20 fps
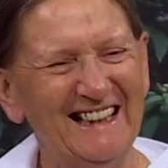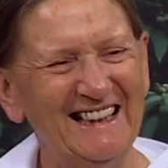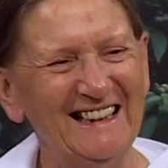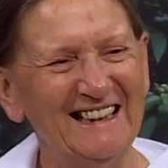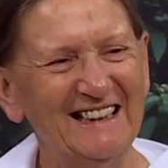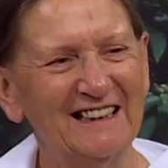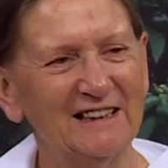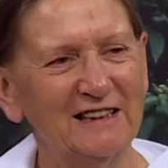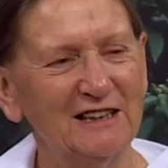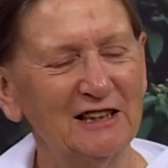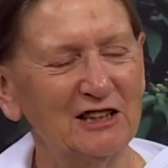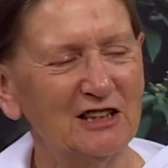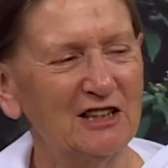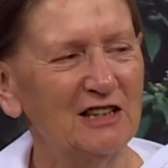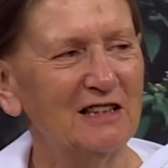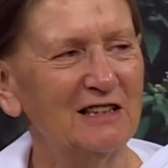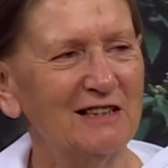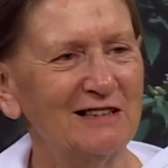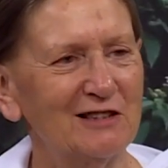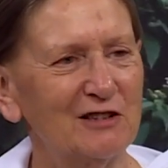Yeah,
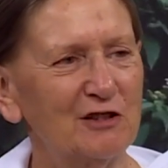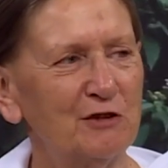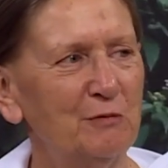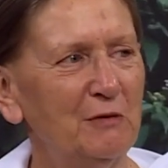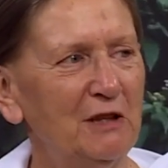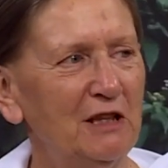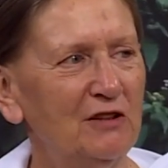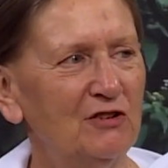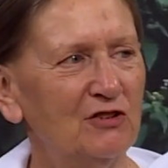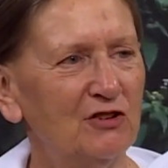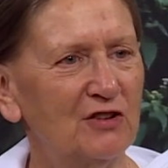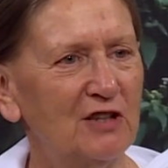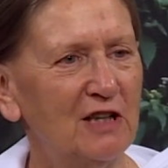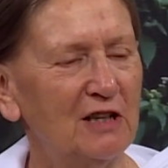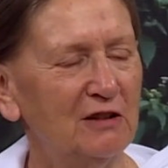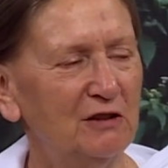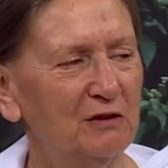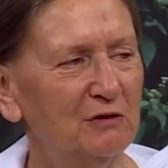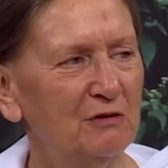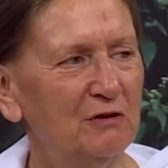it just means
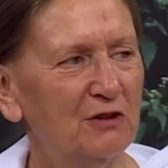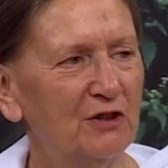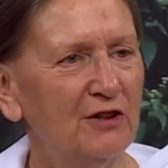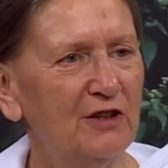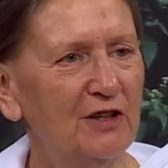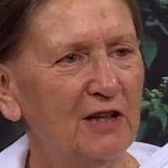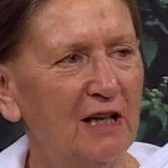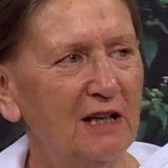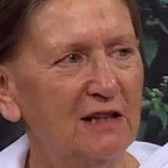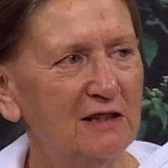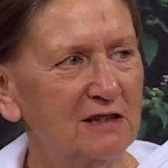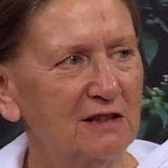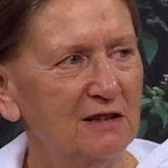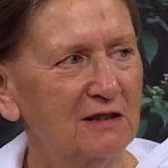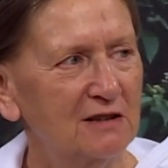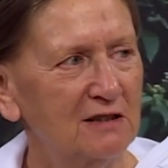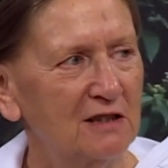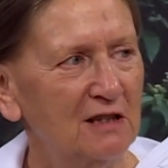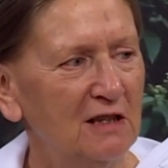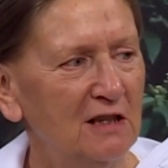that you
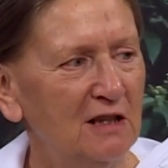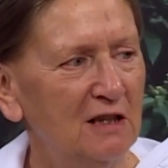created